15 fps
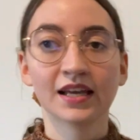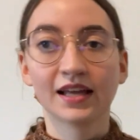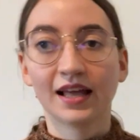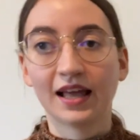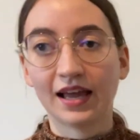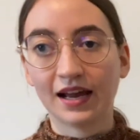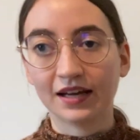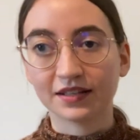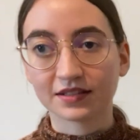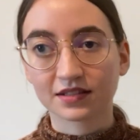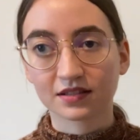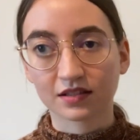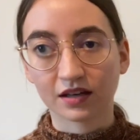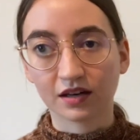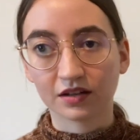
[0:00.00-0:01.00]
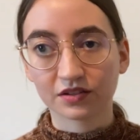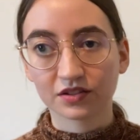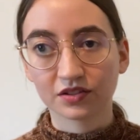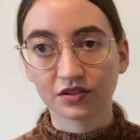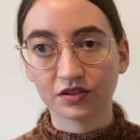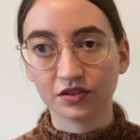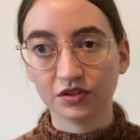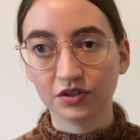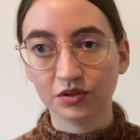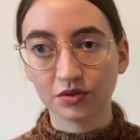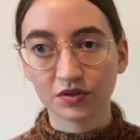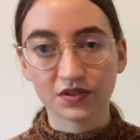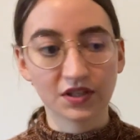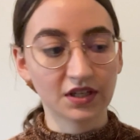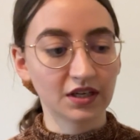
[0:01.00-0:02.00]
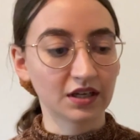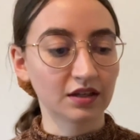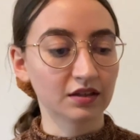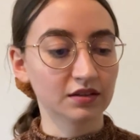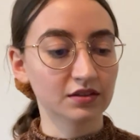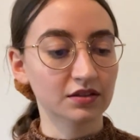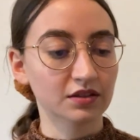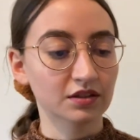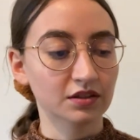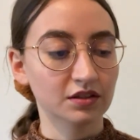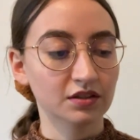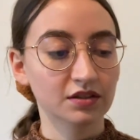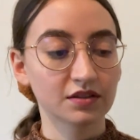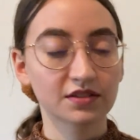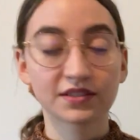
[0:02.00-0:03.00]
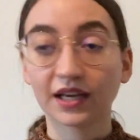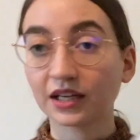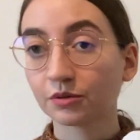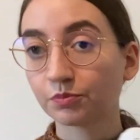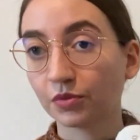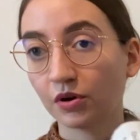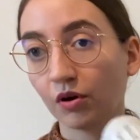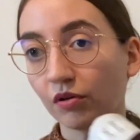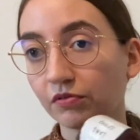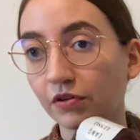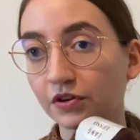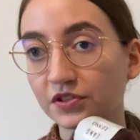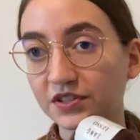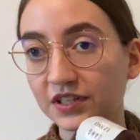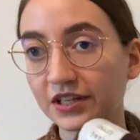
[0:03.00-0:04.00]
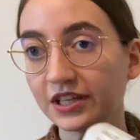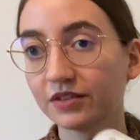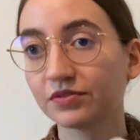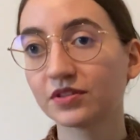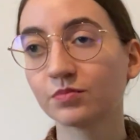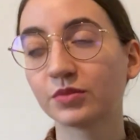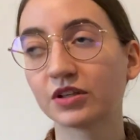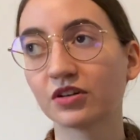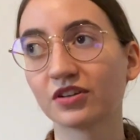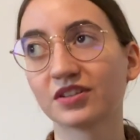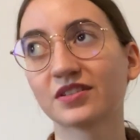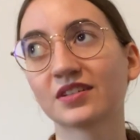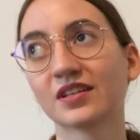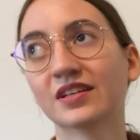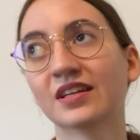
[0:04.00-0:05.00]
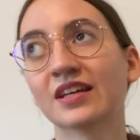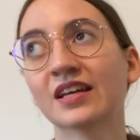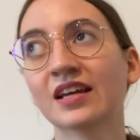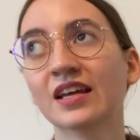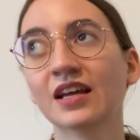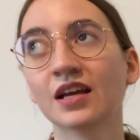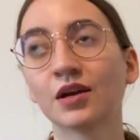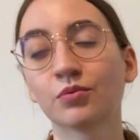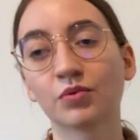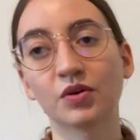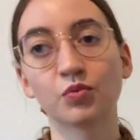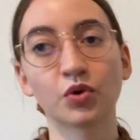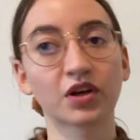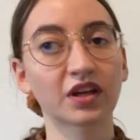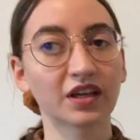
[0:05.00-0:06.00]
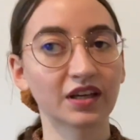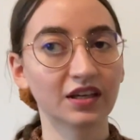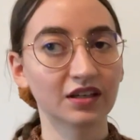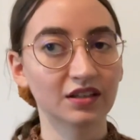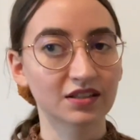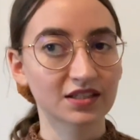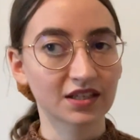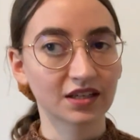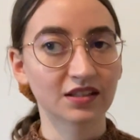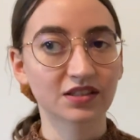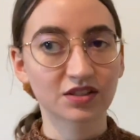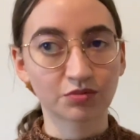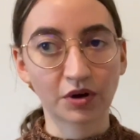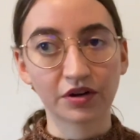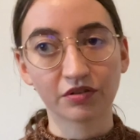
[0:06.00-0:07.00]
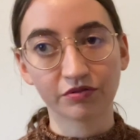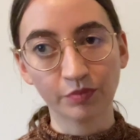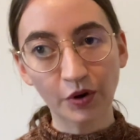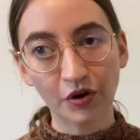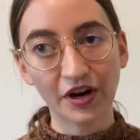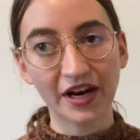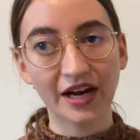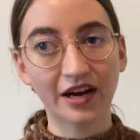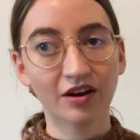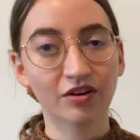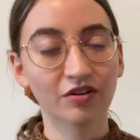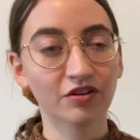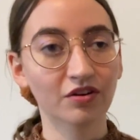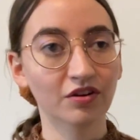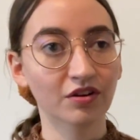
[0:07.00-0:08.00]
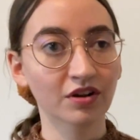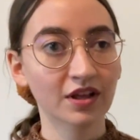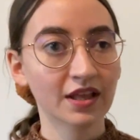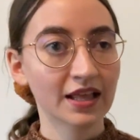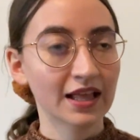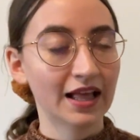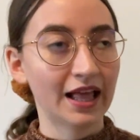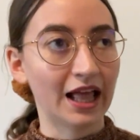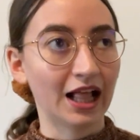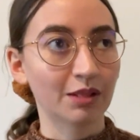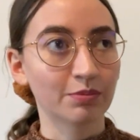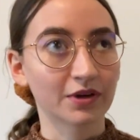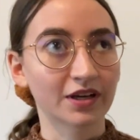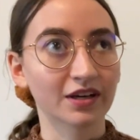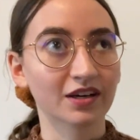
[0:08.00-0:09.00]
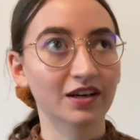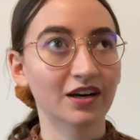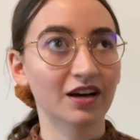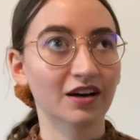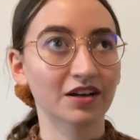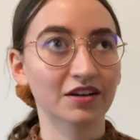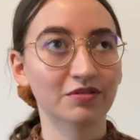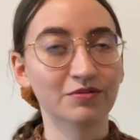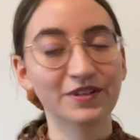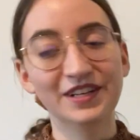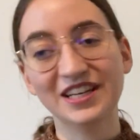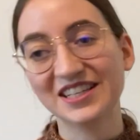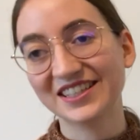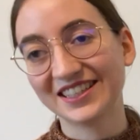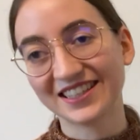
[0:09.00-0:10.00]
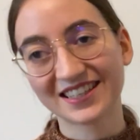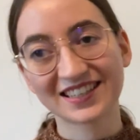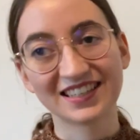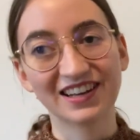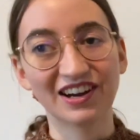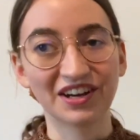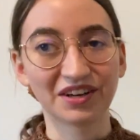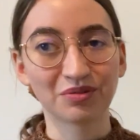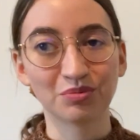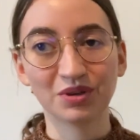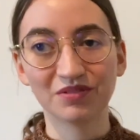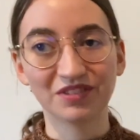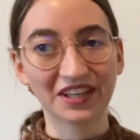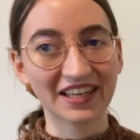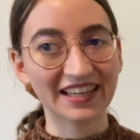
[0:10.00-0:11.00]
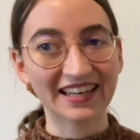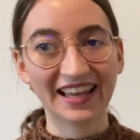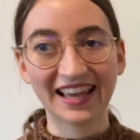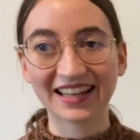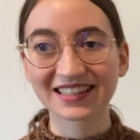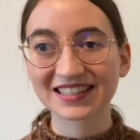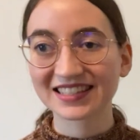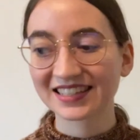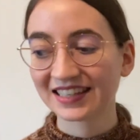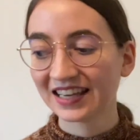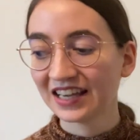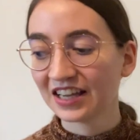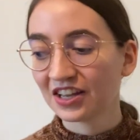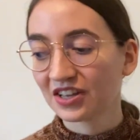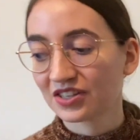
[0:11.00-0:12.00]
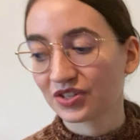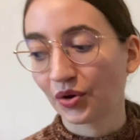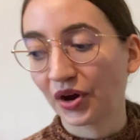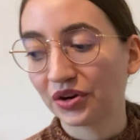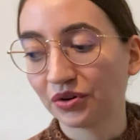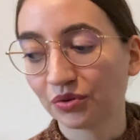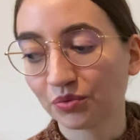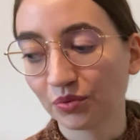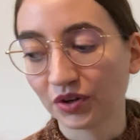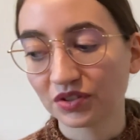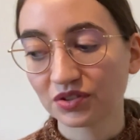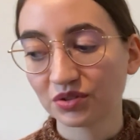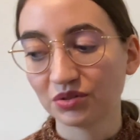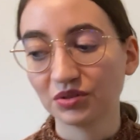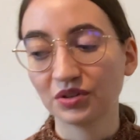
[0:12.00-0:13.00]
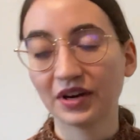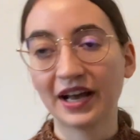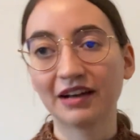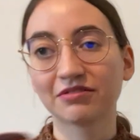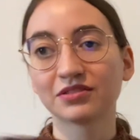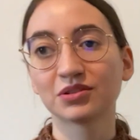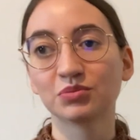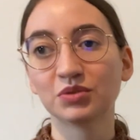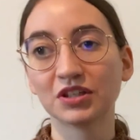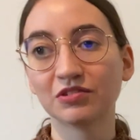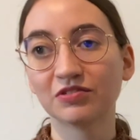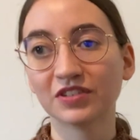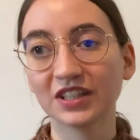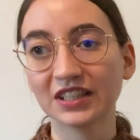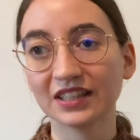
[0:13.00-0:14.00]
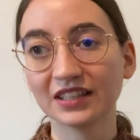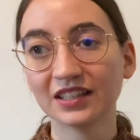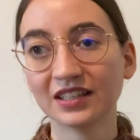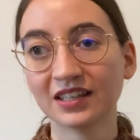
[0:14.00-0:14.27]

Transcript: and start using the second ball for the sleeves, because when working in a single strand of mohair or alpaca, I really dislike weaving in ends. So I don't want to have to weave in